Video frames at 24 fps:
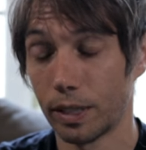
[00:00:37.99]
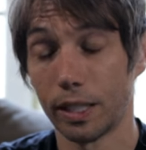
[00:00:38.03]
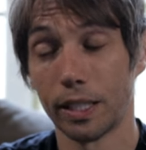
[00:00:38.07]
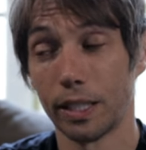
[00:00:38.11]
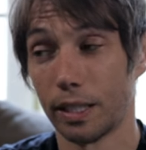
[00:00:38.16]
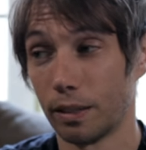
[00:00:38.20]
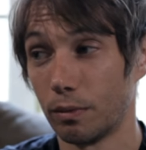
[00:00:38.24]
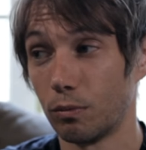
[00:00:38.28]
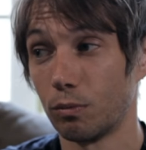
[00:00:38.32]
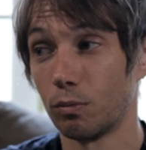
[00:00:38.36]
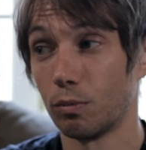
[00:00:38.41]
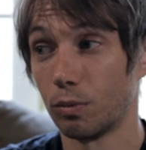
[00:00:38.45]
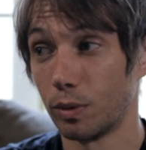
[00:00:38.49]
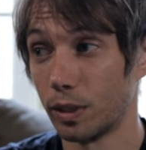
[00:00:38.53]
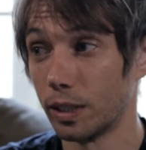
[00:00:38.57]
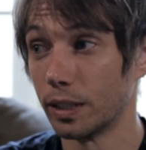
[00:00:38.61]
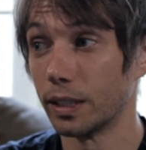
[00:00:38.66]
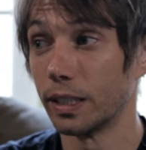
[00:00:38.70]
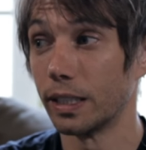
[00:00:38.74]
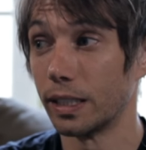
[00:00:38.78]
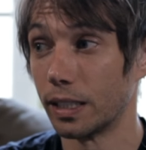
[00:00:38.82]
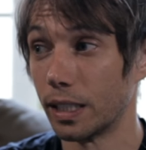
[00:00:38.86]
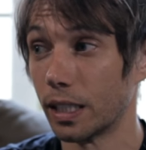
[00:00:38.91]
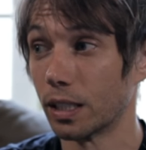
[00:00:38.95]
it
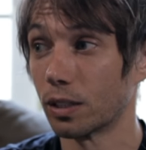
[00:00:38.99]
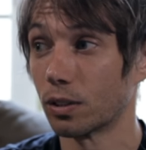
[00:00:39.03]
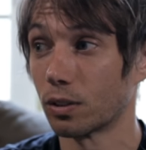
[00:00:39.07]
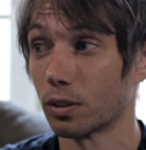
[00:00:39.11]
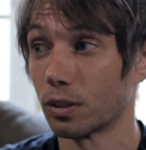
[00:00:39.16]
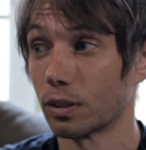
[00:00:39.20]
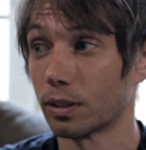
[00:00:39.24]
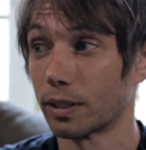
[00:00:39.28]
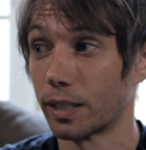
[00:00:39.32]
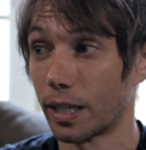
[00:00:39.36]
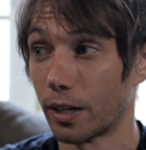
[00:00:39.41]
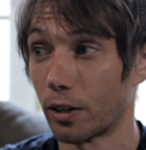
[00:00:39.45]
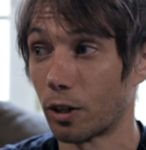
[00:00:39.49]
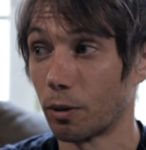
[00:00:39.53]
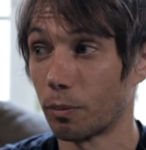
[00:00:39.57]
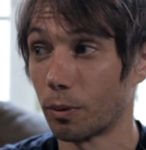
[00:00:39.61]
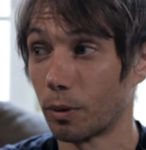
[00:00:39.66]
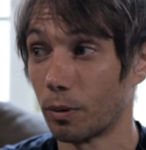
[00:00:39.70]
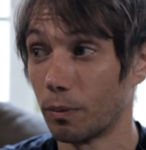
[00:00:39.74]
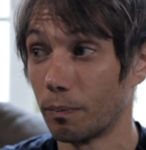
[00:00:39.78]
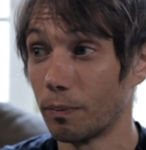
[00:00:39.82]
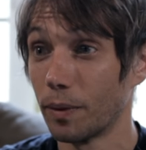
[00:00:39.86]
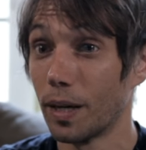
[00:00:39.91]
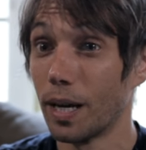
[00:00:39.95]
really does look
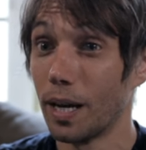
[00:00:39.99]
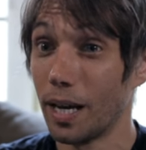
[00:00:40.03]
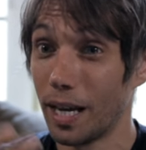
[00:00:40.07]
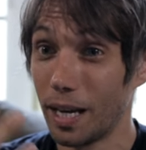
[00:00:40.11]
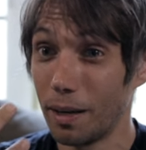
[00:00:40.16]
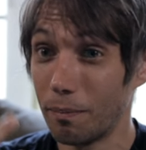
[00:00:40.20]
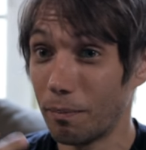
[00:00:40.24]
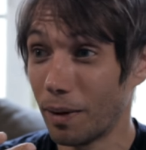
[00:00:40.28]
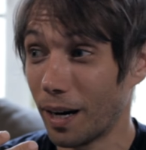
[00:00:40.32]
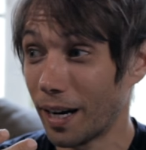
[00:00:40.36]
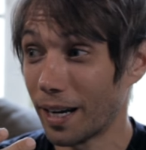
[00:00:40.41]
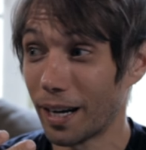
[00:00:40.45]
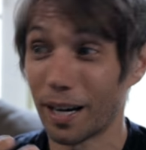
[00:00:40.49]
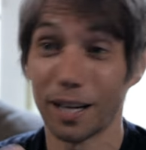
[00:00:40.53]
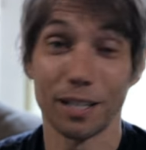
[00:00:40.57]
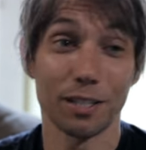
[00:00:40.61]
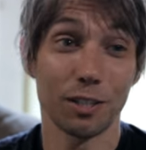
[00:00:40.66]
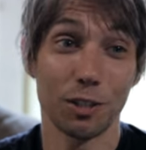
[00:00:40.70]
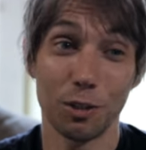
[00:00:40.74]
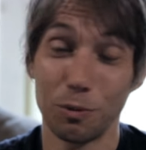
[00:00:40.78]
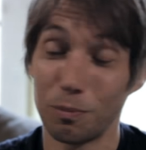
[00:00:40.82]
terrible in my eyes.